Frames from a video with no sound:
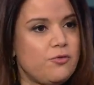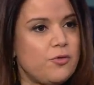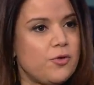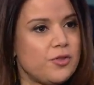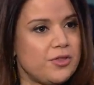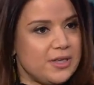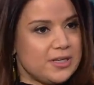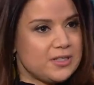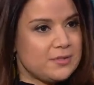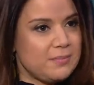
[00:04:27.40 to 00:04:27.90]
And so
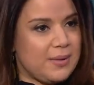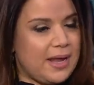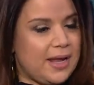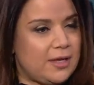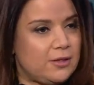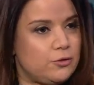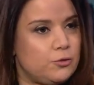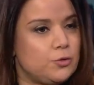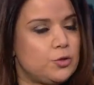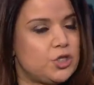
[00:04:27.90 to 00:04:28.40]
for this
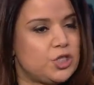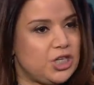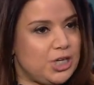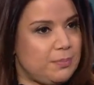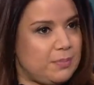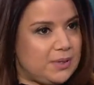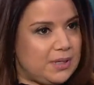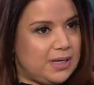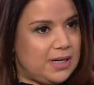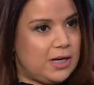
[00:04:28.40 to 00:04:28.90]
man to
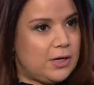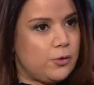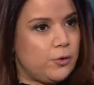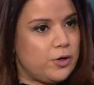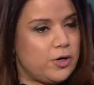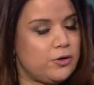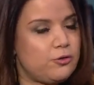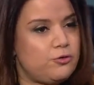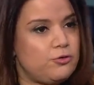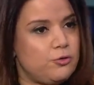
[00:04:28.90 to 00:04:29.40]
cheapen it in
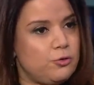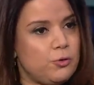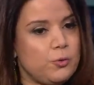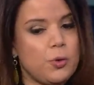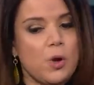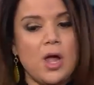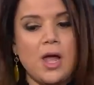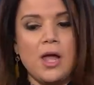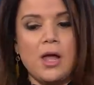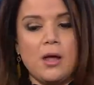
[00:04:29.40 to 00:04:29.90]
order
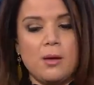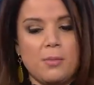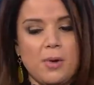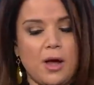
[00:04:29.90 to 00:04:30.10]
to